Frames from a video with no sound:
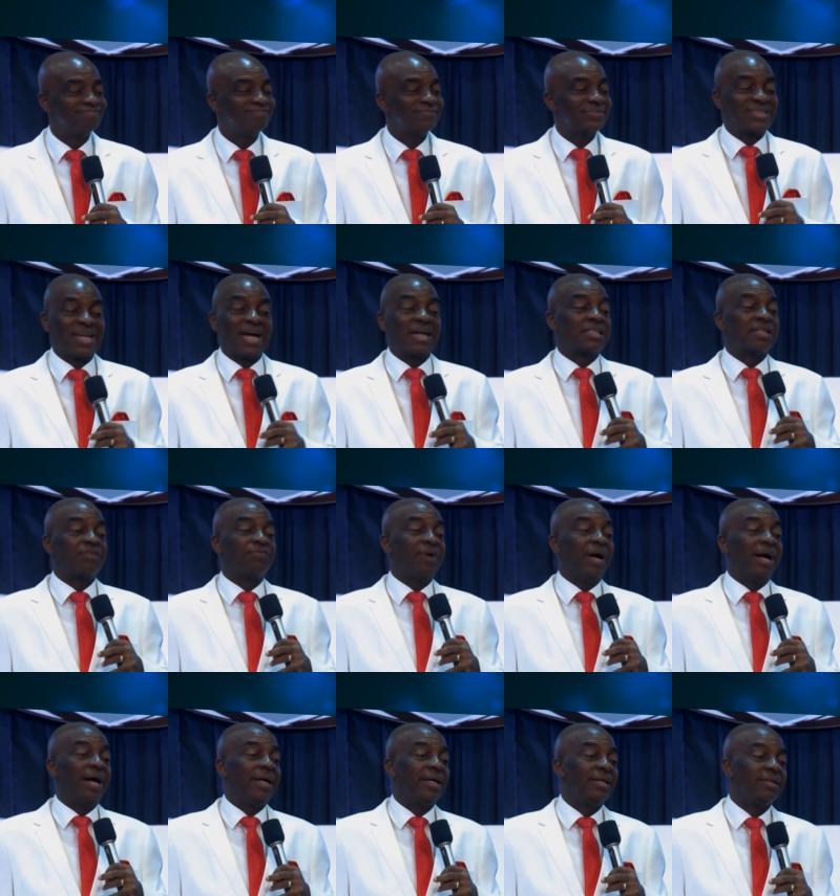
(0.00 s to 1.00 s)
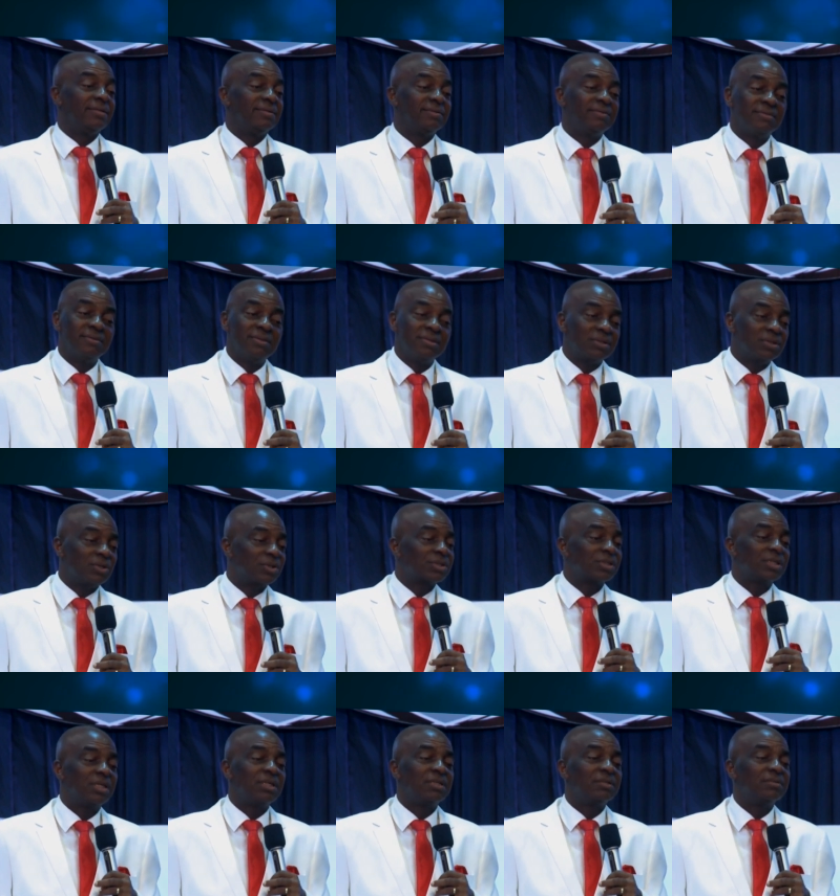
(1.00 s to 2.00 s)
Sanctify
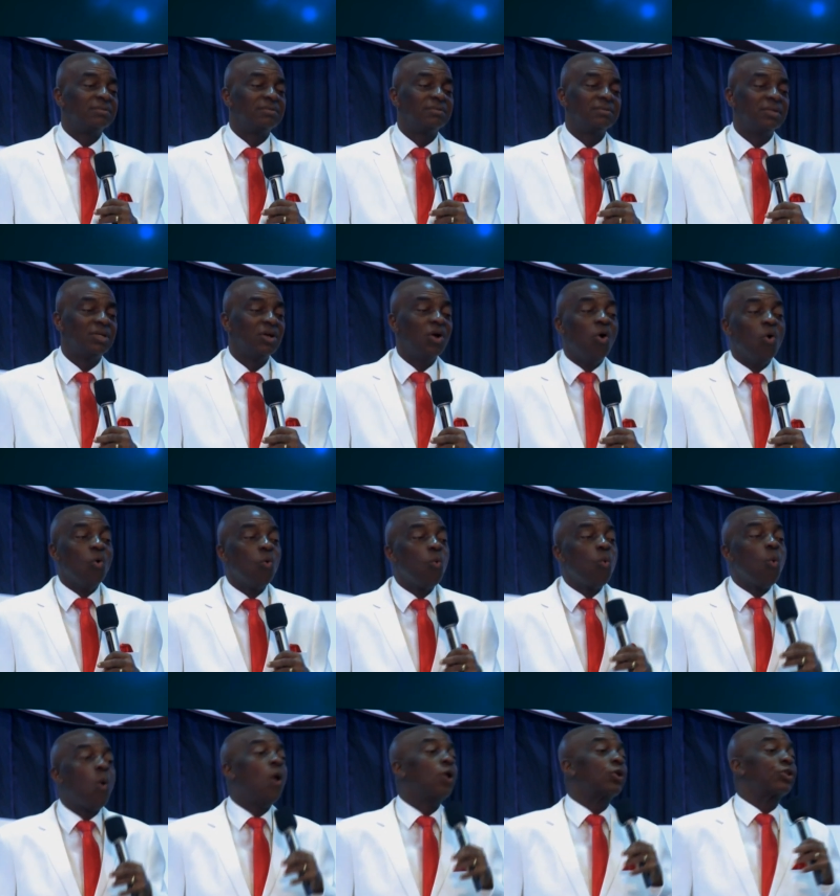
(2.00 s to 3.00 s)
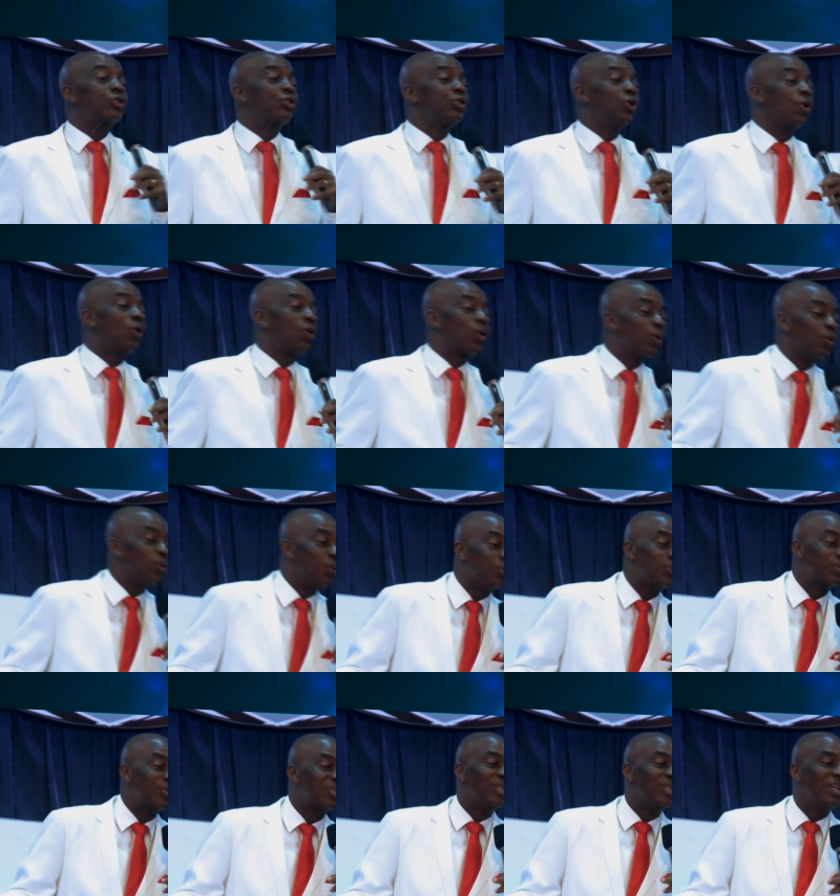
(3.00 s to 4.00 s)
yourself. Wash your
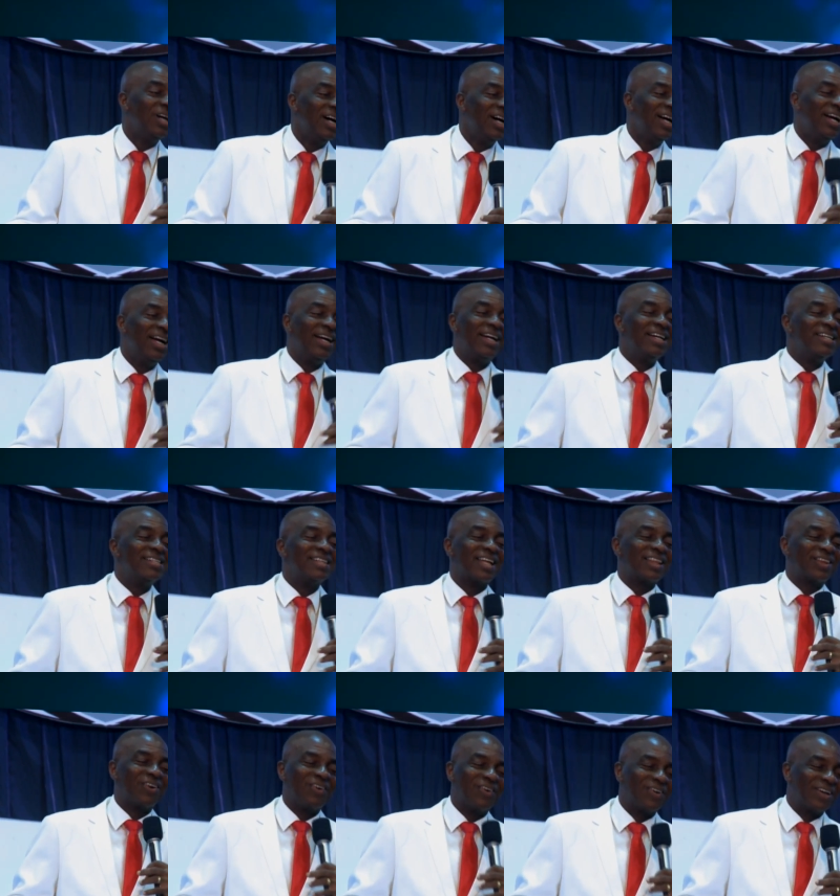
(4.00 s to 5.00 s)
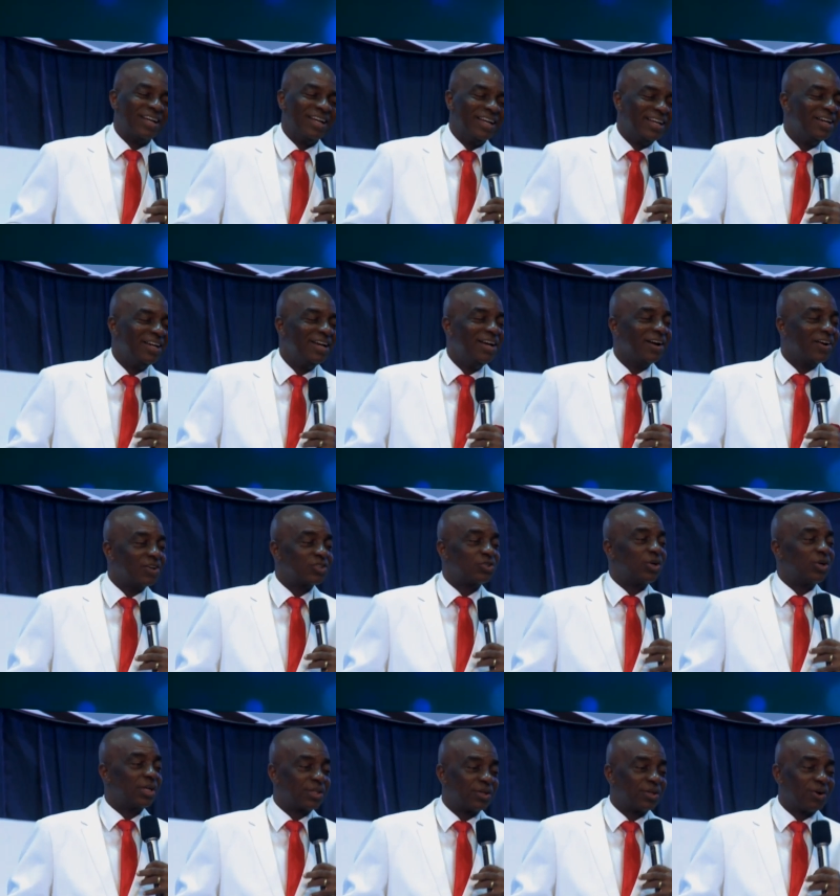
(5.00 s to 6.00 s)
clothes against the third day because
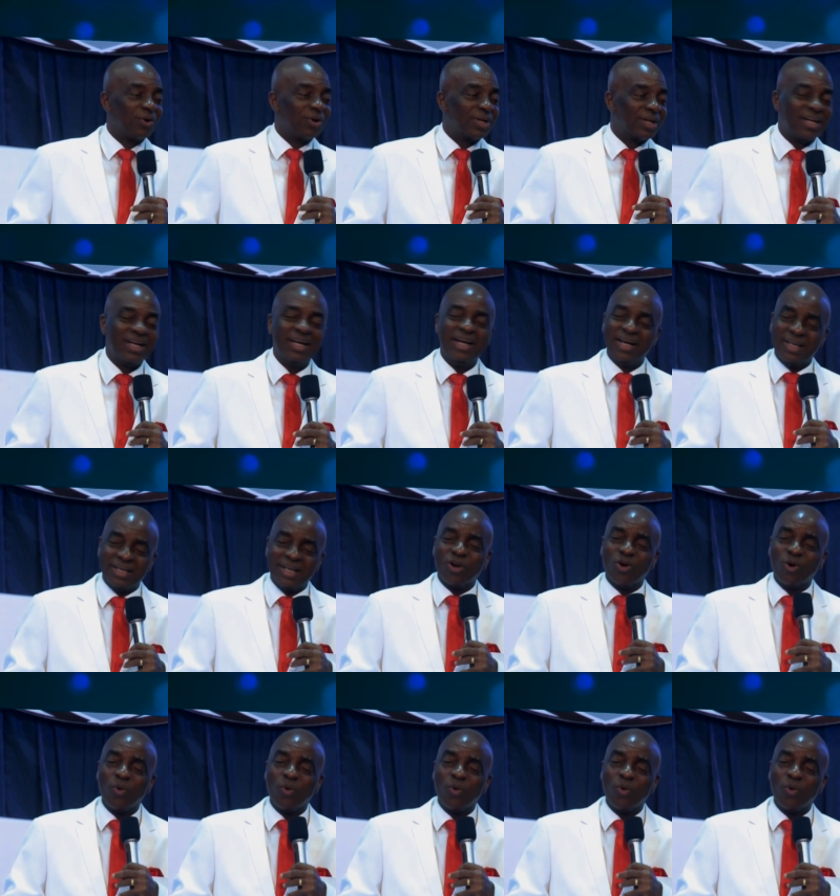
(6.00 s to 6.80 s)
on the third day, the Lord will